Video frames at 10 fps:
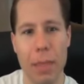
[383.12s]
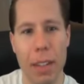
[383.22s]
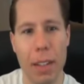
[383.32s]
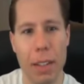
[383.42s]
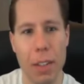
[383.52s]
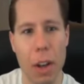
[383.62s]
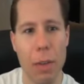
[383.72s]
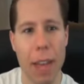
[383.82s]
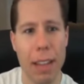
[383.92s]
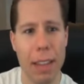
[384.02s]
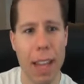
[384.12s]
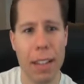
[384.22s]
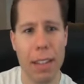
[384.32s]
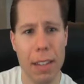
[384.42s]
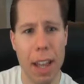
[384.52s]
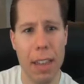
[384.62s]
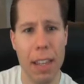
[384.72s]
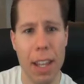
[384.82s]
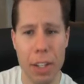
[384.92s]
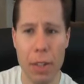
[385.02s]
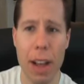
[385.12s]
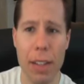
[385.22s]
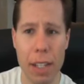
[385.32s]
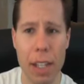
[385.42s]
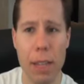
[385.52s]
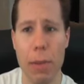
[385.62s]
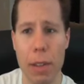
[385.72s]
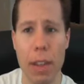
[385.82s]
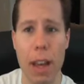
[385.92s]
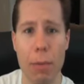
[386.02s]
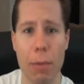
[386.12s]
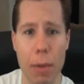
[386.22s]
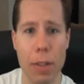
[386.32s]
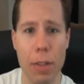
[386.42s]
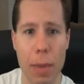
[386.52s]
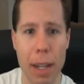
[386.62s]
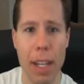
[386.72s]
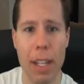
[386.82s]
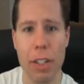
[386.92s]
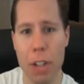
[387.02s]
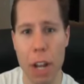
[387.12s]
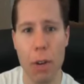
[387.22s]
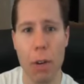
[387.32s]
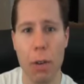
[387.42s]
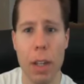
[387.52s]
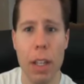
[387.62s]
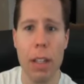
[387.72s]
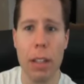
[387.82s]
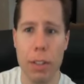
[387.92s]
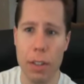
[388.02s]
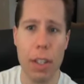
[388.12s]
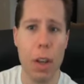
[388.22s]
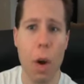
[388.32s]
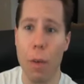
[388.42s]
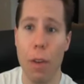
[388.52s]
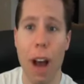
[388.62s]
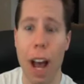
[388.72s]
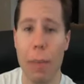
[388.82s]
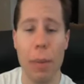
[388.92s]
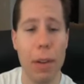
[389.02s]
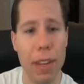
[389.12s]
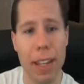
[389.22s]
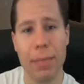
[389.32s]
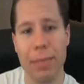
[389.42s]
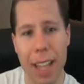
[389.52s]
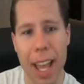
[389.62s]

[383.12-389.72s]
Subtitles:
So that's the issue I see with WrestleMania in general, just the overhype of it.